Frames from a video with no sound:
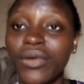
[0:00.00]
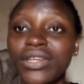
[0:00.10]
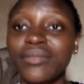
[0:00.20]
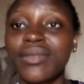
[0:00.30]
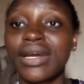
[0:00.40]
but
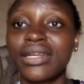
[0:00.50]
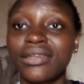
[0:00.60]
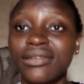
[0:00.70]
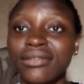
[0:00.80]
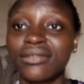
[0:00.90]
the
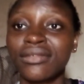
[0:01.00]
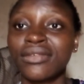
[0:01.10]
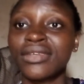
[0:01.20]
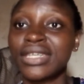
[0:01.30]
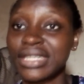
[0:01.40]
man
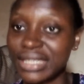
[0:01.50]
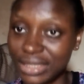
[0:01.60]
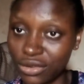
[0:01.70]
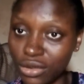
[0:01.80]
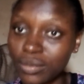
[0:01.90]

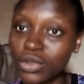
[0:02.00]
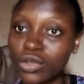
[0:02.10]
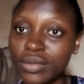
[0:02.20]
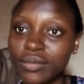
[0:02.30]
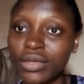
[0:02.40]
told me to
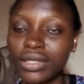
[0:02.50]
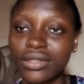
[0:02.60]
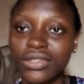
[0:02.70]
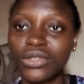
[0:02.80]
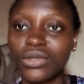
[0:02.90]
bring money,
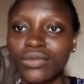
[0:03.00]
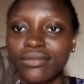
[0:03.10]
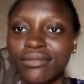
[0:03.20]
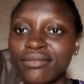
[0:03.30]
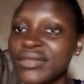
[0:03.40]
so
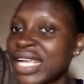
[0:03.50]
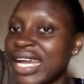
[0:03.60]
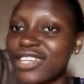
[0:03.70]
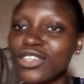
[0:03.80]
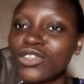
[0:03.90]

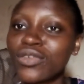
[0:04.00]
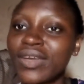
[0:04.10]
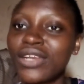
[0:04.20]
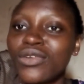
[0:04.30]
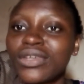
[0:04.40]
I just
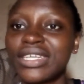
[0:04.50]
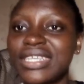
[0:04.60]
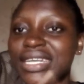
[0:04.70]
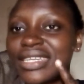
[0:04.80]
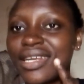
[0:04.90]
overlooked it
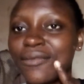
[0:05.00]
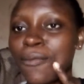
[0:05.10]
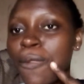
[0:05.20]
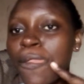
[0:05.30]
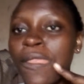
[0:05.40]
that time.
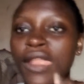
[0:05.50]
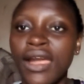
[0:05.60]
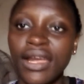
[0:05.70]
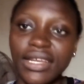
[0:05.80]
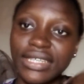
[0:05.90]

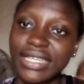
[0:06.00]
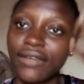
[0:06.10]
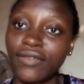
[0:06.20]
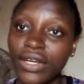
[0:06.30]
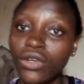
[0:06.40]
Yes, I
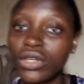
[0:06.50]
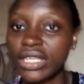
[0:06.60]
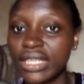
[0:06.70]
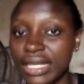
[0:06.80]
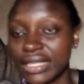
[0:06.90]
overlooked
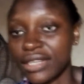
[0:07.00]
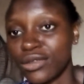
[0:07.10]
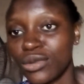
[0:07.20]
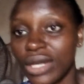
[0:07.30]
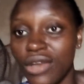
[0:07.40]
it that time
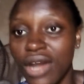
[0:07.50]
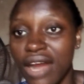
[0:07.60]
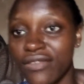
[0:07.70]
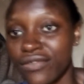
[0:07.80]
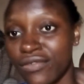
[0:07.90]
due to I don't
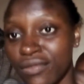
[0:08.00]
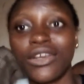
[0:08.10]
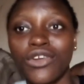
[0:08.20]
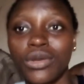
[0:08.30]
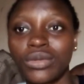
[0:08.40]
have
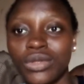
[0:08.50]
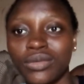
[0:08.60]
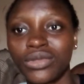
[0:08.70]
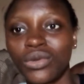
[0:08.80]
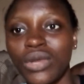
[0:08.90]
that comes up,
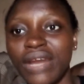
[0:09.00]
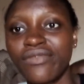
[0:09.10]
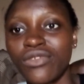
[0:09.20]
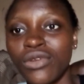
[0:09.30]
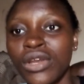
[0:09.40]
so we have
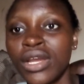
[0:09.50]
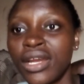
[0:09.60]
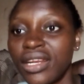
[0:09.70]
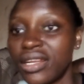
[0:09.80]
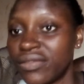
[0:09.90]
to
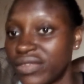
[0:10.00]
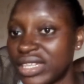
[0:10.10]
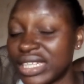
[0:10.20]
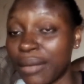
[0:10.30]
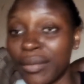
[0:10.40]
leave
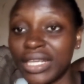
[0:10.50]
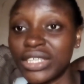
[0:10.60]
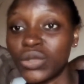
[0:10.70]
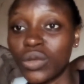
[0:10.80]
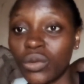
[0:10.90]
it and
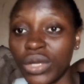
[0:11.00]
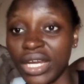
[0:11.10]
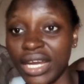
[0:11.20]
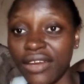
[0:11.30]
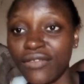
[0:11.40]
manage what we
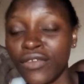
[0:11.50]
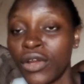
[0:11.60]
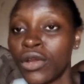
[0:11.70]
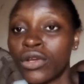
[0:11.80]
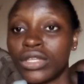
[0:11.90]
have
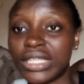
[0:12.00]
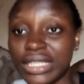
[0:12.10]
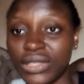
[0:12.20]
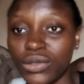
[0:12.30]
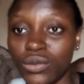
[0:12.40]

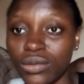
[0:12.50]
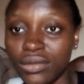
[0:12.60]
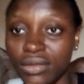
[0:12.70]
till